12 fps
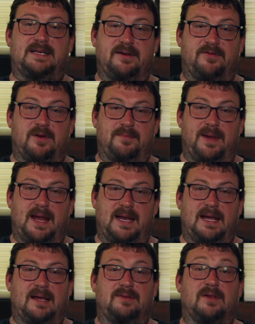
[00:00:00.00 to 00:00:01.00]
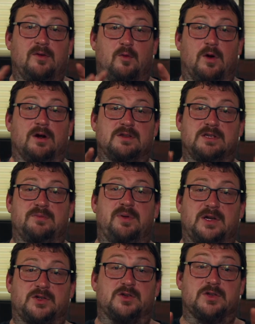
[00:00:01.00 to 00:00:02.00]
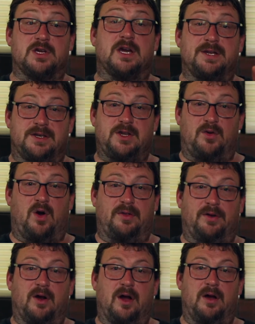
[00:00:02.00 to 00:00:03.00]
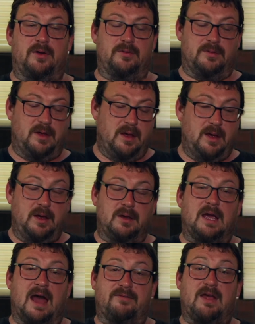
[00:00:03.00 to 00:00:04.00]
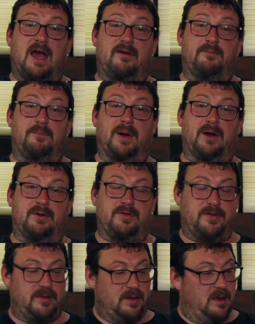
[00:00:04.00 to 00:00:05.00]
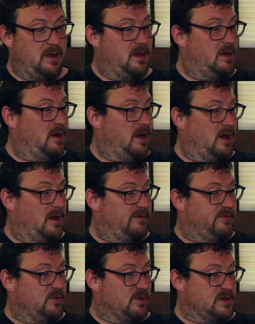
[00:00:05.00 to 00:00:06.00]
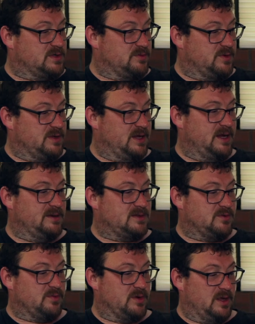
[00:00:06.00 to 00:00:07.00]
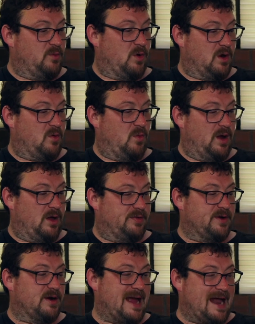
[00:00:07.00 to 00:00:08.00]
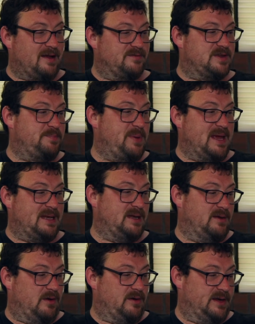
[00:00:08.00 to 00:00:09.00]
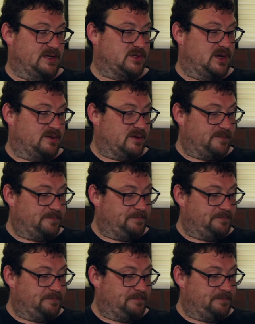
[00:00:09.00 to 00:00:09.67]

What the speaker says: different meaning that the words and the pictures couldn't do on their own. You have to have both for it to really work well. They're kind of dependent on each other.